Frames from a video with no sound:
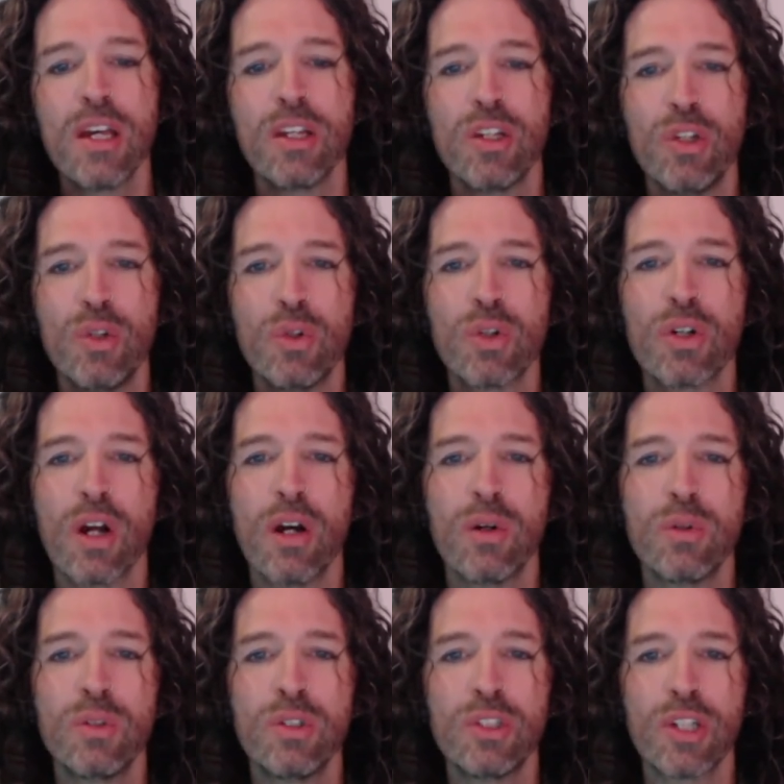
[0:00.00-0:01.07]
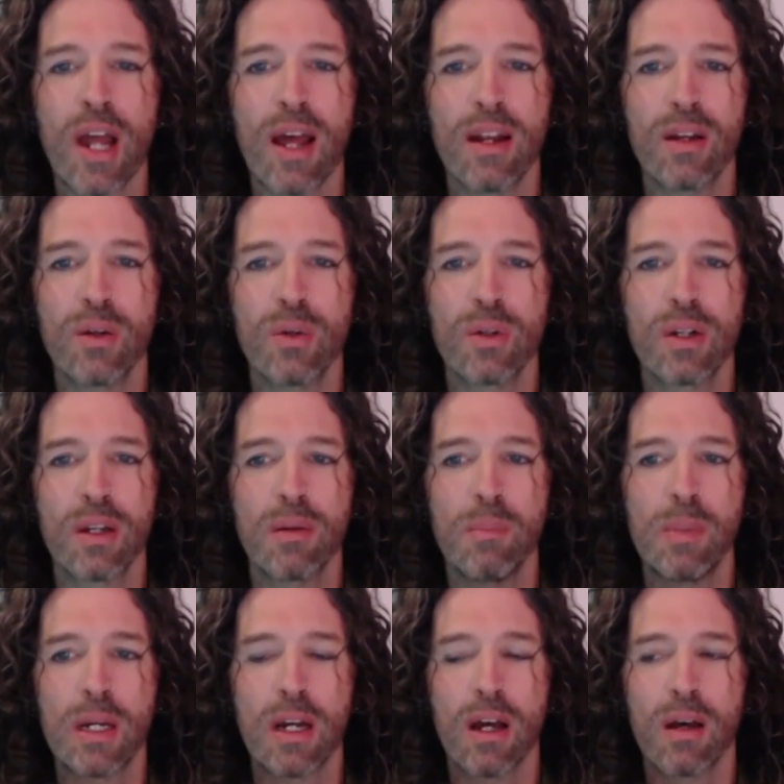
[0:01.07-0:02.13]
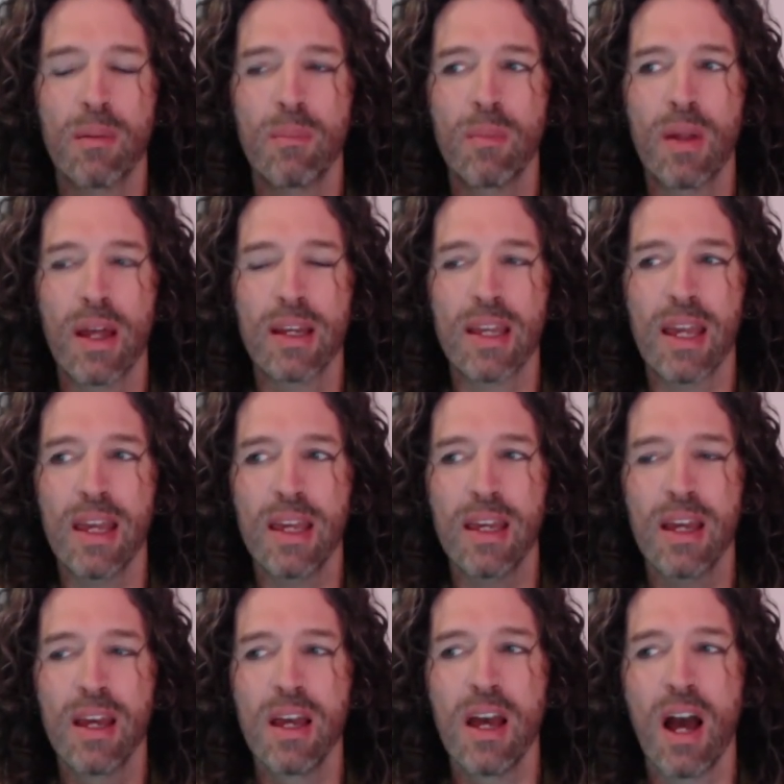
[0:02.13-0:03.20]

your own shadow can become like a,